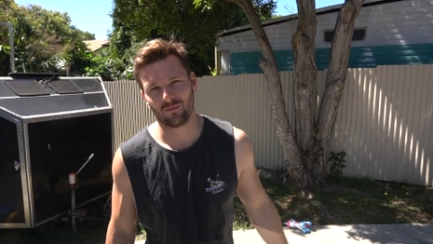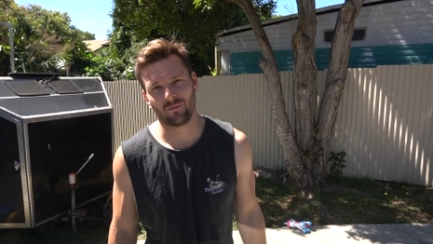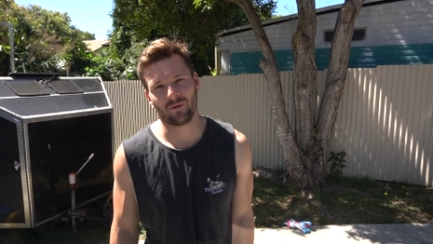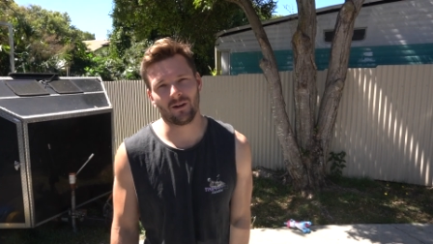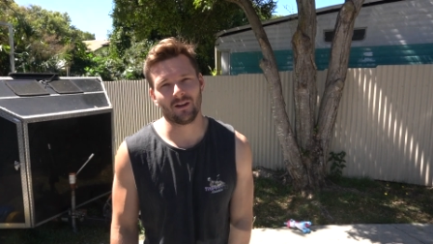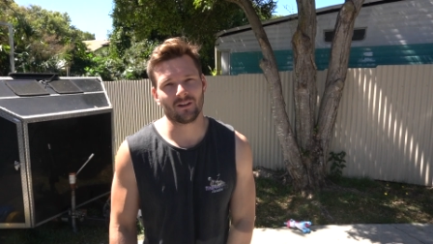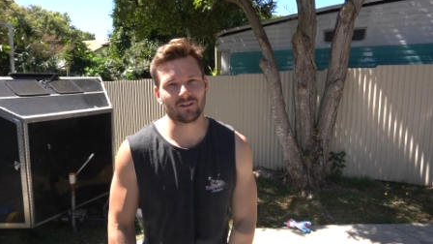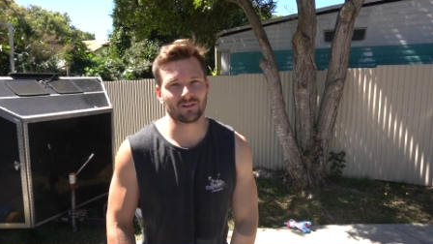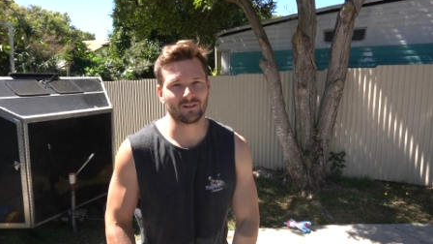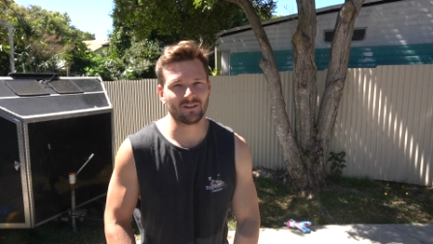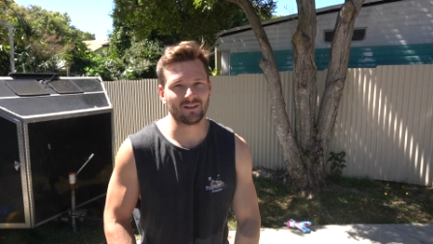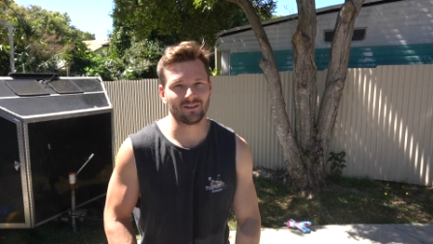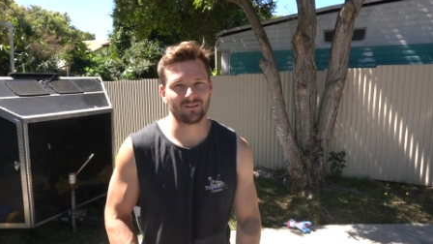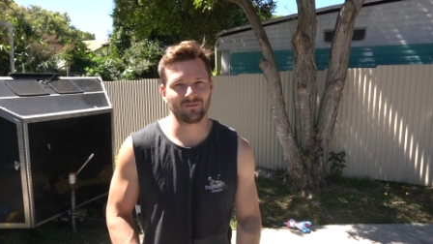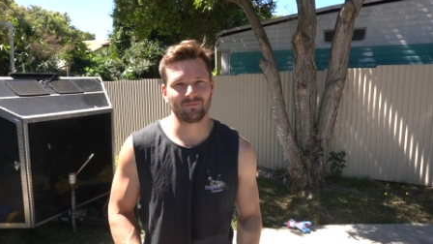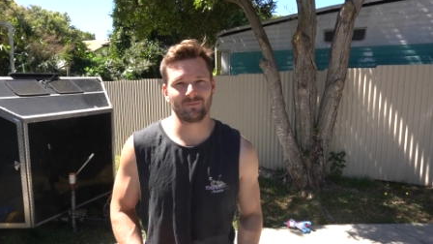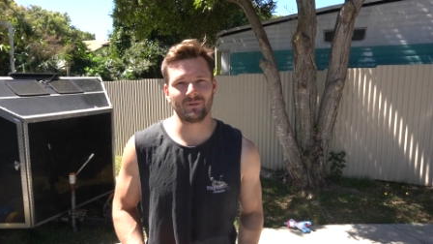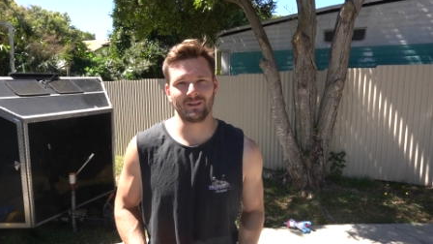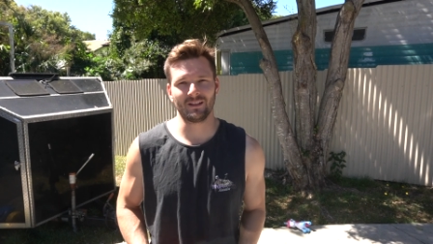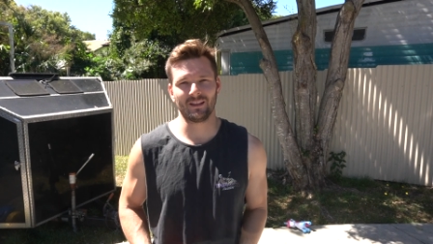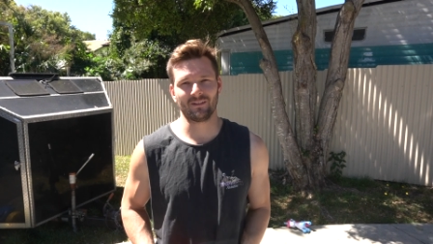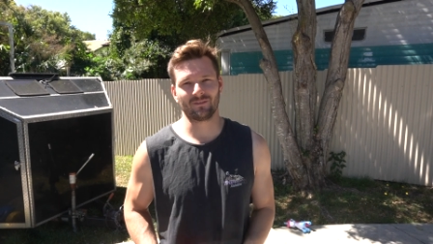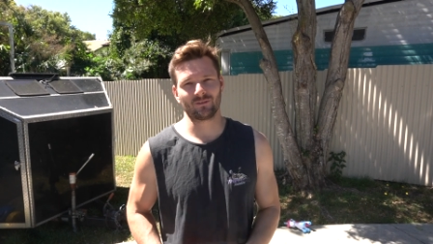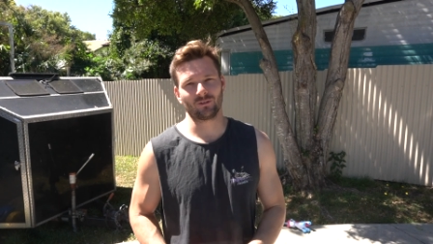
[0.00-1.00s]
the beach
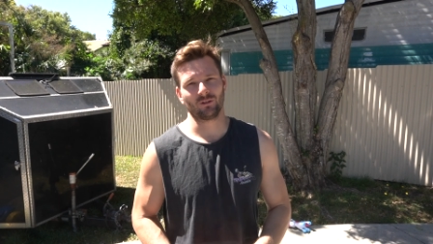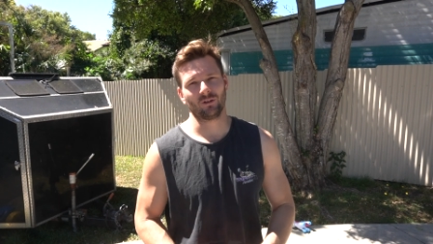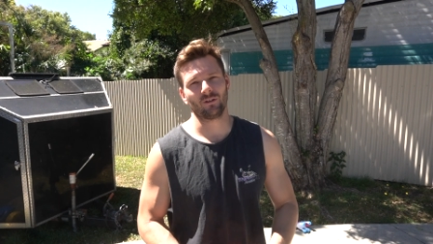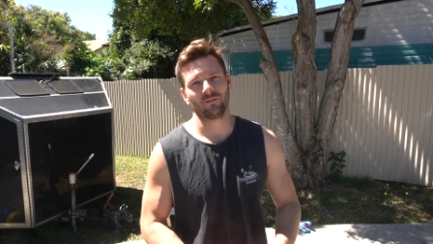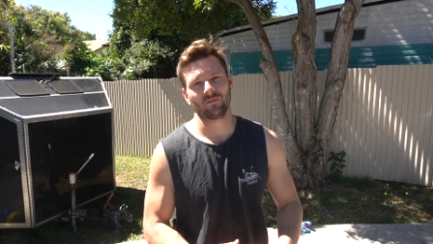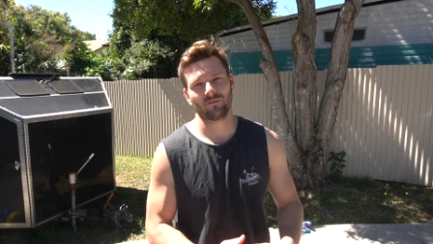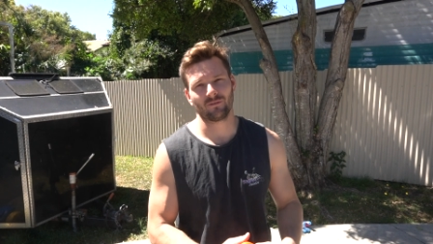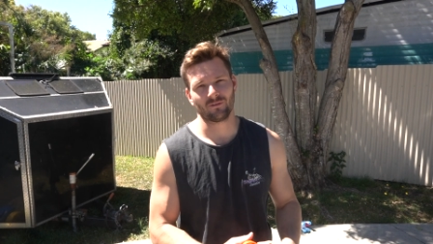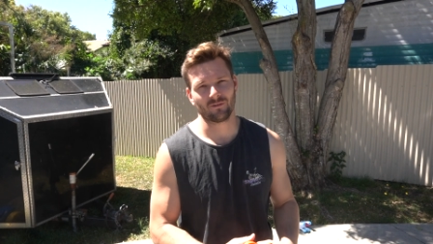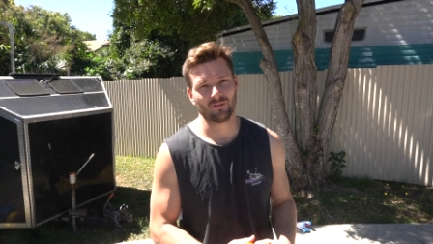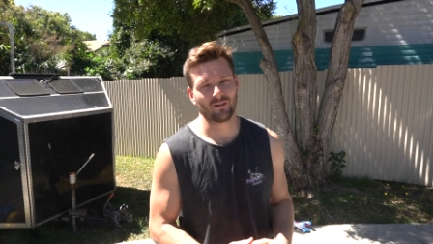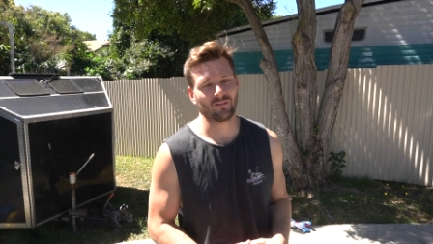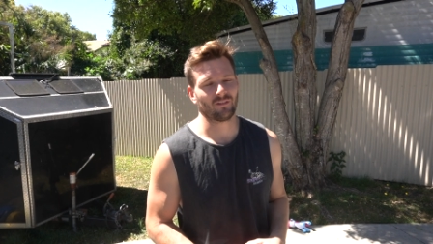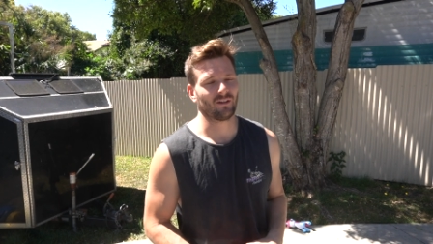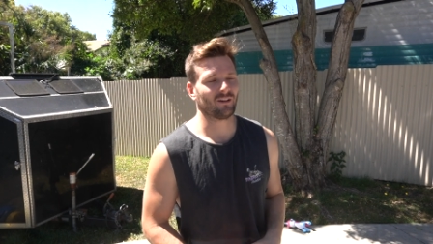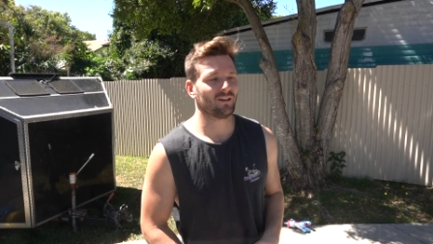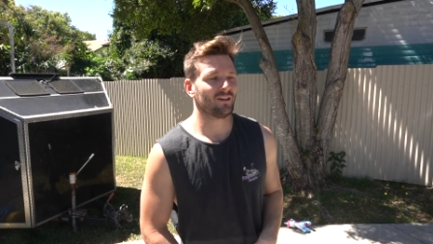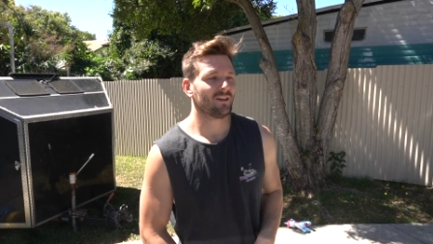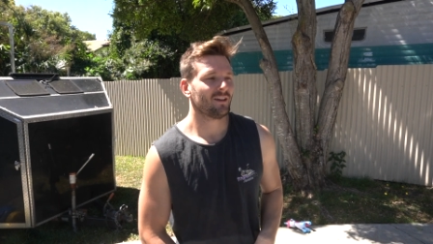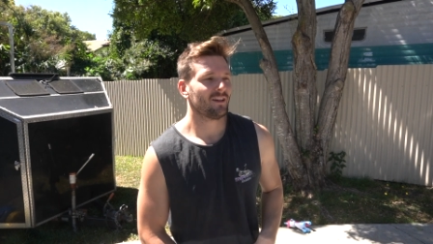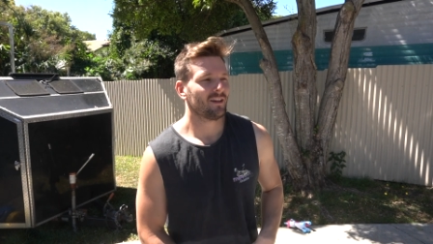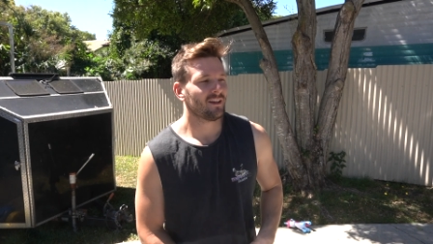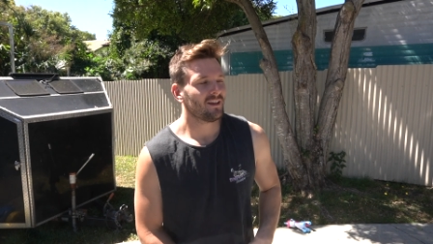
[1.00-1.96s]
and be left alone forever.